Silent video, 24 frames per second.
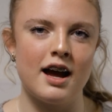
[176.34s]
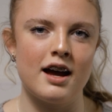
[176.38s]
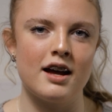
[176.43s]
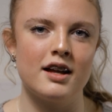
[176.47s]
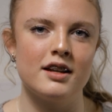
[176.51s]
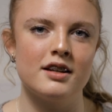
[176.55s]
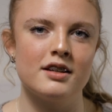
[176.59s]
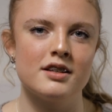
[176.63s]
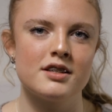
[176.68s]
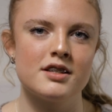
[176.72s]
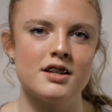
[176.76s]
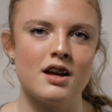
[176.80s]

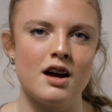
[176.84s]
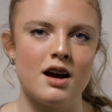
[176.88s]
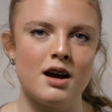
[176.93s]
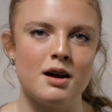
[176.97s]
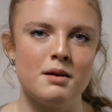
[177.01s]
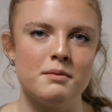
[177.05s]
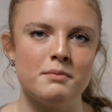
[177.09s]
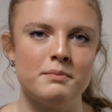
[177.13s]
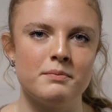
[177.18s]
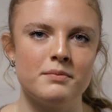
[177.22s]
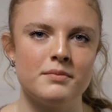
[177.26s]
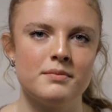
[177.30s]
and
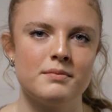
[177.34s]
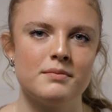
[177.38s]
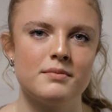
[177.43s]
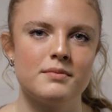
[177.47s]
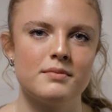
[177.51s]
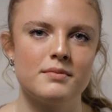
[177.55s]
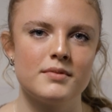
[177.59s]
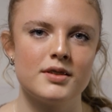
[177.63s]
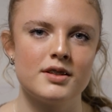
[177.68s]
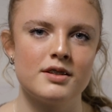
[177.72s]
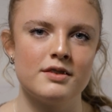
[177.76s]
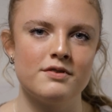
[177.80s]

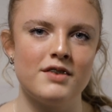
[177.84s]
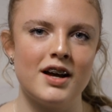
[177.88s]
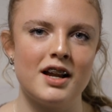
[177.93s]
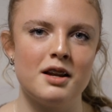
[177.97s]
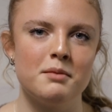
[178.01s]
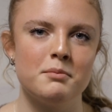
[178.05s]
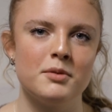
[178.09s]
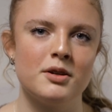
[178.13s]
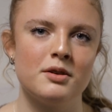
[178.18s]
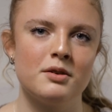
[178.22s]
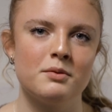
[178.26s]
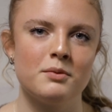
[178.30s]

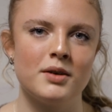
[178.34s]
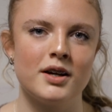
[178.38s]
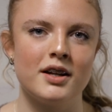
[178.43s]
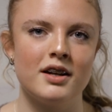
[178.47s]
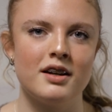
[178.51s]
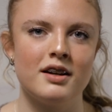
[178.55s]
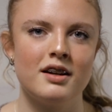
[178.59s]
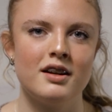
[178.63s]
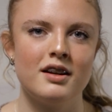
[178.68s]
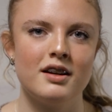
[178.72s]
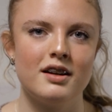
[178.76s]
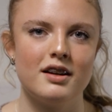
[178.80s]
development
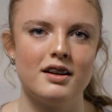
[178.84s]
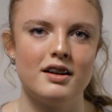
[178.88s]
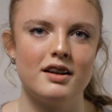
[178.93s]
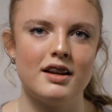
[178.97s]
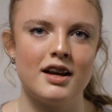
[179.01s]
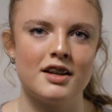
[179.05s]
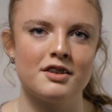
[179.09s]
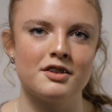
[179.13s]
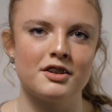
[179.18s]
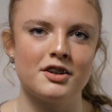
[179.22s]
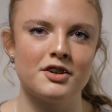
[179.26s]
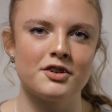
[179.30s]

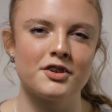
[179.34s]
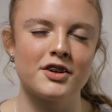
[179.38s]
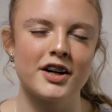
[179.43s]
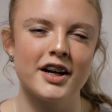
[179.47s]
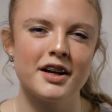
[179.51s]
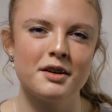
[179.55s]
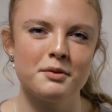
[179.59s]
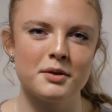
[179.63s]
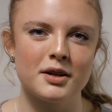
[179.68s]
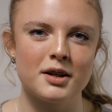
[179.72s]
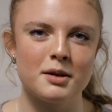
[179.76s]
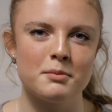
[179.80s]
as a
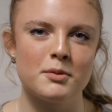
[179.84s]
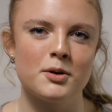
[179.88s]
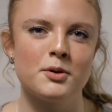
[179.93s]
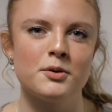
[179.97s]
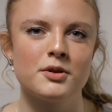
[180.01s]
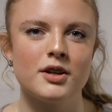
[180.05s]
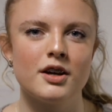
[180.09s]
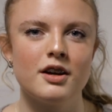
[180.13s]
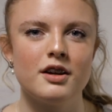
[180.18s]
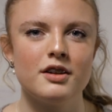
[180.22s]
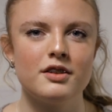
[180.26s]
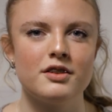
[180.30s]
career when I'm
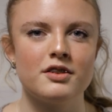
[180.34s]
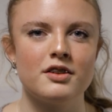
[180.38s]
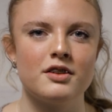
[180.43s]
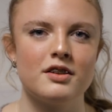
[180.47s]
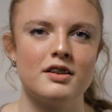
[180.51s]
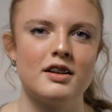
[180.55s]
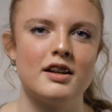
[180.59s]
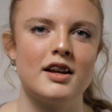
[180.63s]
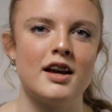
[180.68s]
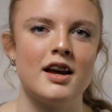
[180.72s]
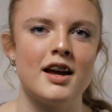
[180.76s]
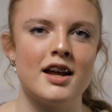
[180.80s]
older,
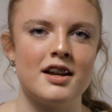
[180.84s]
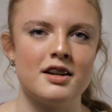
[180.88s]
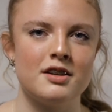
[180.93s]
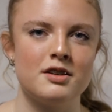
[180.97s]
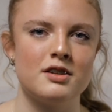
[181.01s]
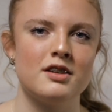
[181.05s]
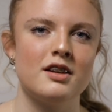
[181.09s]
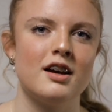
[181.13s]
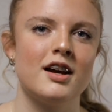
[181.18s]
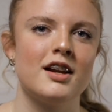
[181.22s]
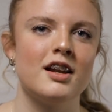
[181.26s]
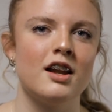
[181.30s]

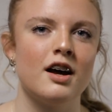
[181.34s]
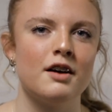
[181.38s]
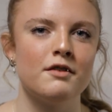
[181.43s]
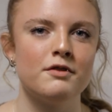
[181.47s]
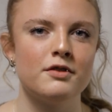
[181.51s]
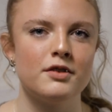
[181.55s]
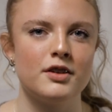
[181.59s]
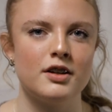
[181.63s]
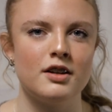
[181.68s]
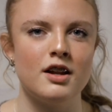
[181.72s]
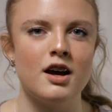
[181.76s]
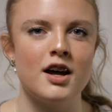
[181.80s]
and I love
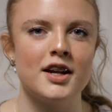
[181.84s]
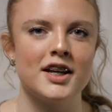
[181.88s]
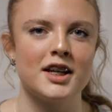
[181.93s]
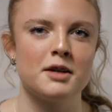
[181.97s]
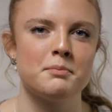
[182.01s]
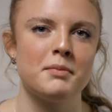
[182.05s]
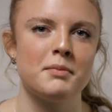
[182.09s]
learning